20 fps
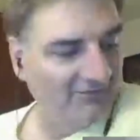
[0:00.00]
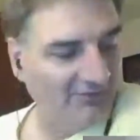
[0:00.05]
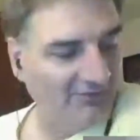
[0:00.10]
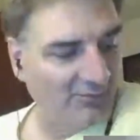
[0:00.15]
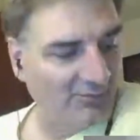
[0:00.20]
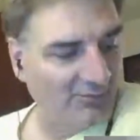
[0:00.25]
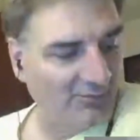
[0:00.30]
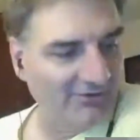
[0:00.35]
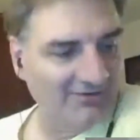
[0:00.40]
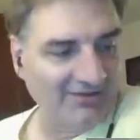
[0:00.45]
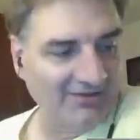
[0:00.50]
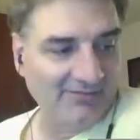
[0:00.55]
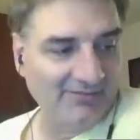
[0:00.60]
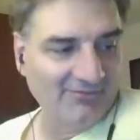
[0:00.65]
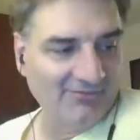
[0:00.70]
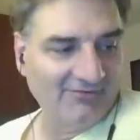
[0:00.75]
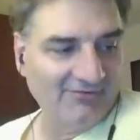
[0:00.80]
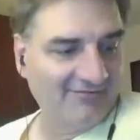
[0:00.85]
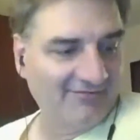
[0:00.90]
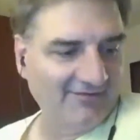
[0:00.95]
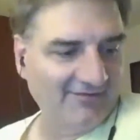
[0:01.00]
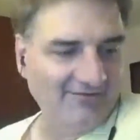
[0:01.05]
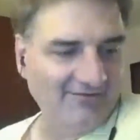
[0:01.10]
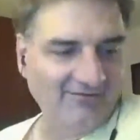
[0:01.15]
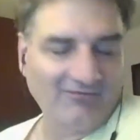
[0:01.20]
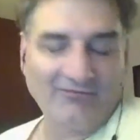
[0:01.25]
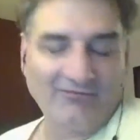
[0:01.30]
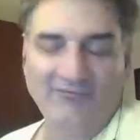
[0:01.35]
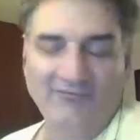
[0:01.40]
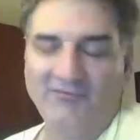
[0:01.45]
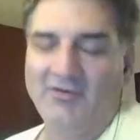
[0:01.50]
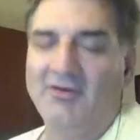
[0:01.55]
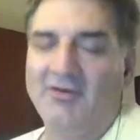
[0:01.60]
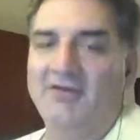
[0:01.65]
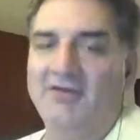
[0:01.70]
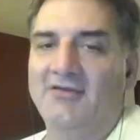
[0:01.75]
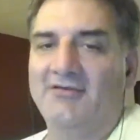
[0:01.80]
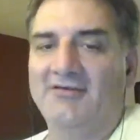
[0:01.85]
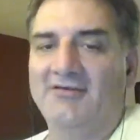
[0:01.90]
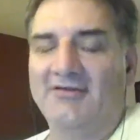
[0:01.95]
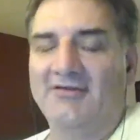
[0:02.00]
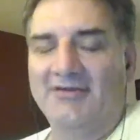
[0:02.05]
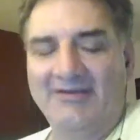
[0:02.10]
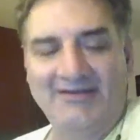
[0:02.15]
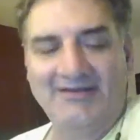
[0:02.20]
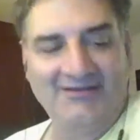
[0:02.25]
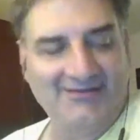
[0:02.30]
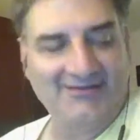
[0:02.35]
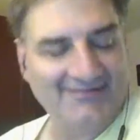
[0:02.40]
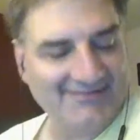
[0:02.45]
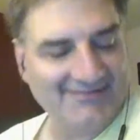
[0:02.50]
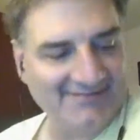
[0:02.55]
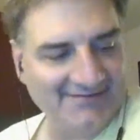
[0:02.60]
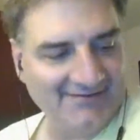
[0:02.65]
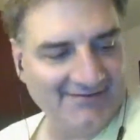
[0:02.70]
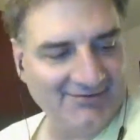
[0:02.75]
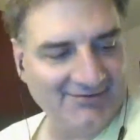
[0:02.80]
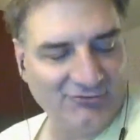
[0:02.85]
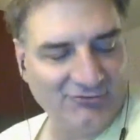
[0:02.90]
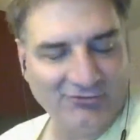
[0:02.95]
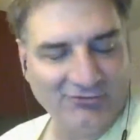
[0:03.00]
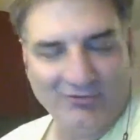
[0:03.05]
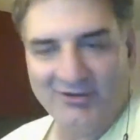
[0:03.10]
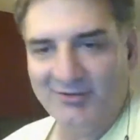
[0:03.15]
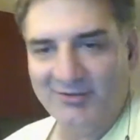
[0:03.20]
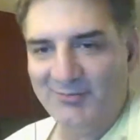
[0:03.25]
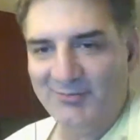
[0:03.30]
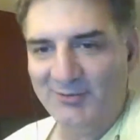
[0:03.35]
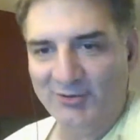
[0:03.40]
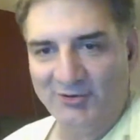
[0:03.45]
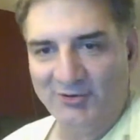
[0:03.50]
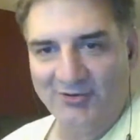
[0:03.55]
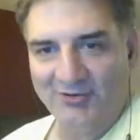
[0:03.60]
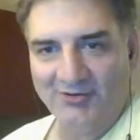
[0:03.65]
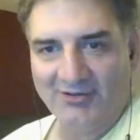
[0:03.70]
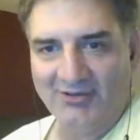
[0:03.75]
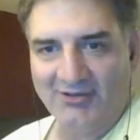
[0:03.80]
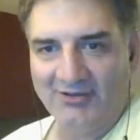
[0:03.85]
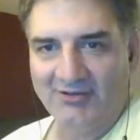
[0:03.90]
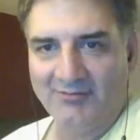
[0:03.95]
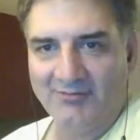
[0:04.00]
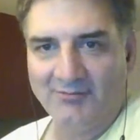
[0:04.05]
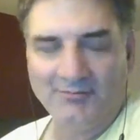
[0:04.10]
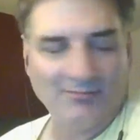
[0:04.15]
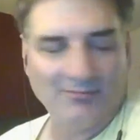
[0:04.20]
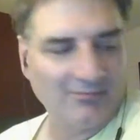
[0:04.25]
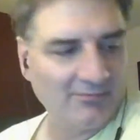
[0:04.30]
So the board game is fun and enjoyable,